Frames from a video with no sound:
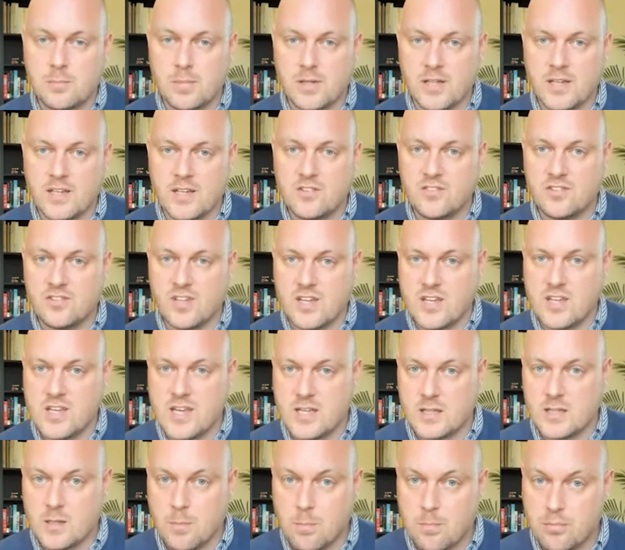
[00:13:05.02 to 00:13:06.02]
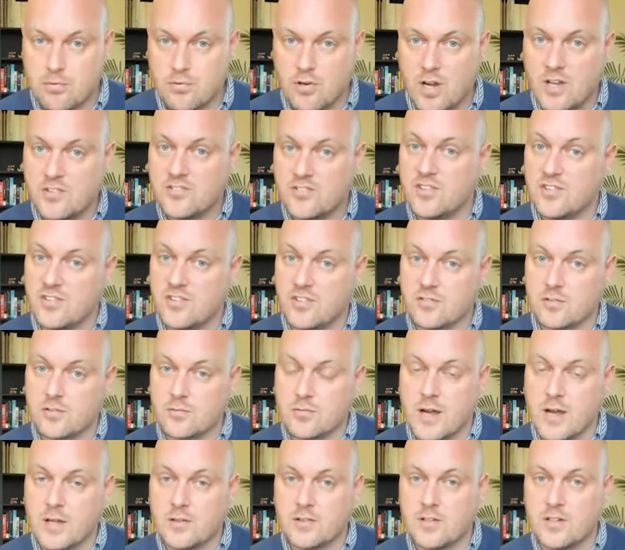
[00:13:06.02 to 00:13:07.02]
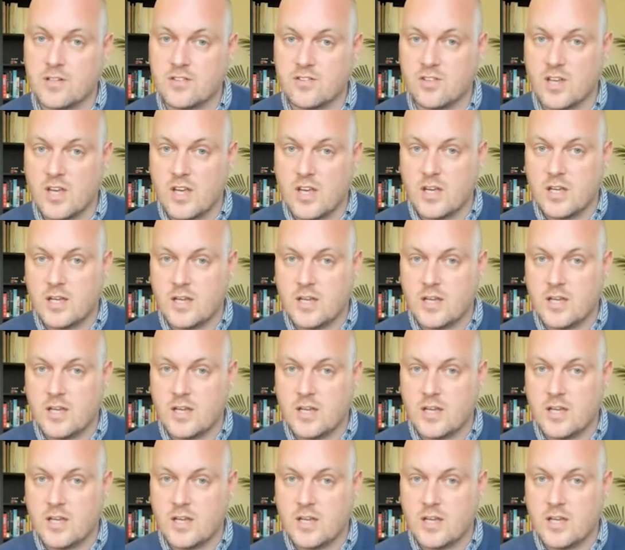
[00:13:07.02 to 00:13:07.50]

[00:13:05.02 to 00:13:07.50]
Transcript: in place and you get the processes around it